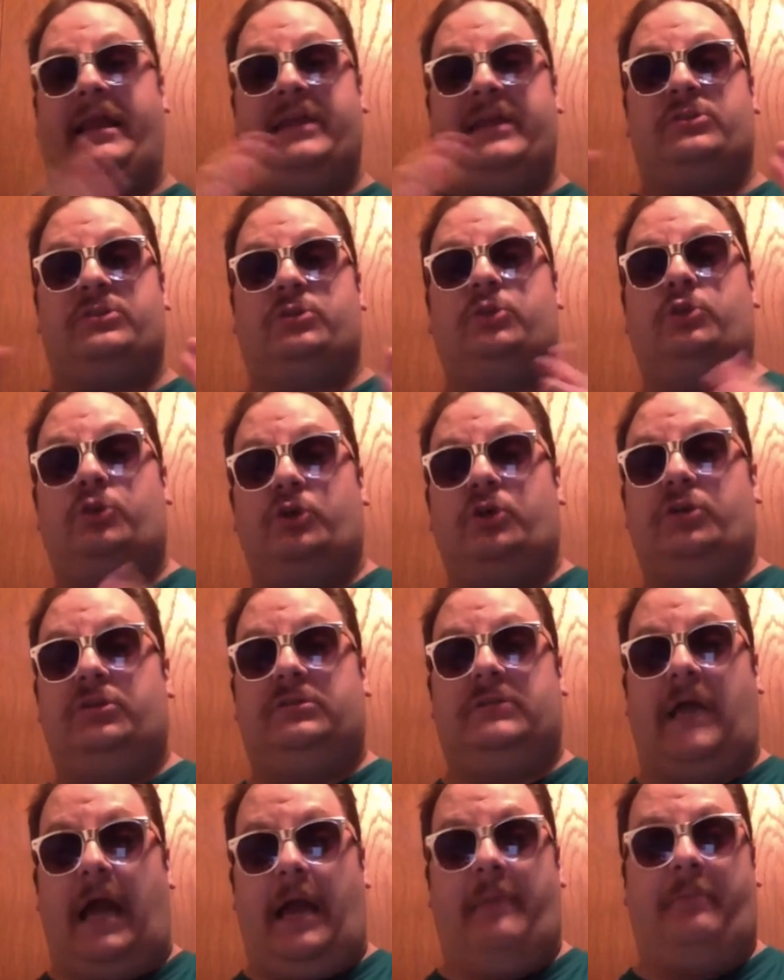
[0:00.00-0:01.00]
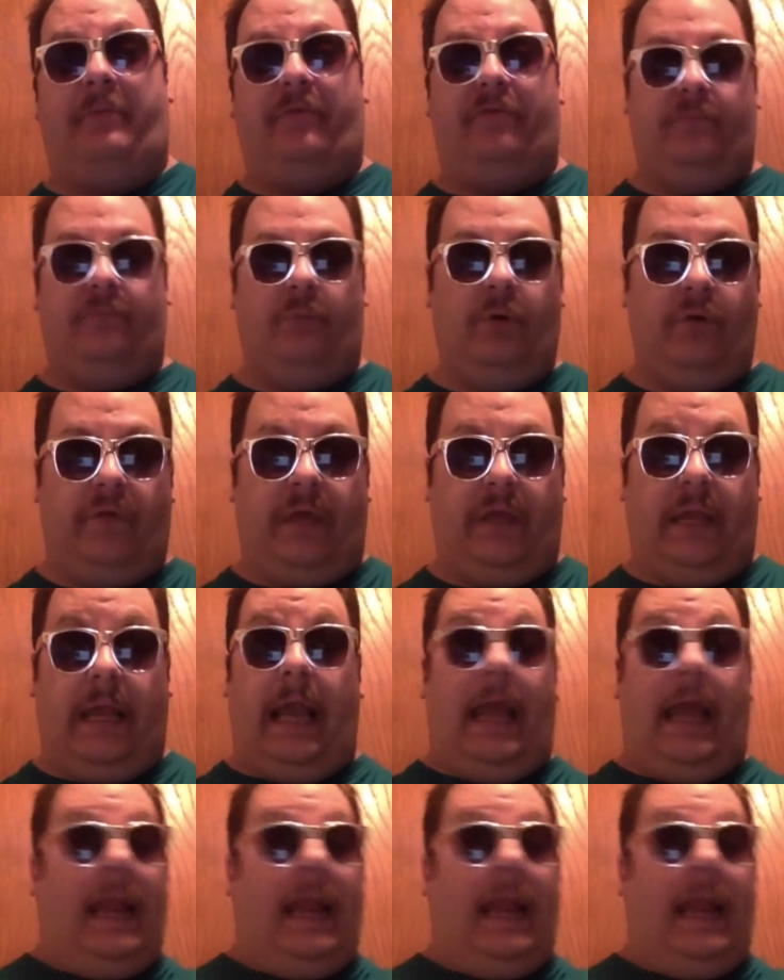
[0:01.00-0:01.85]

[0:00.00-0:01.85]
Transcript: it's good type of movie.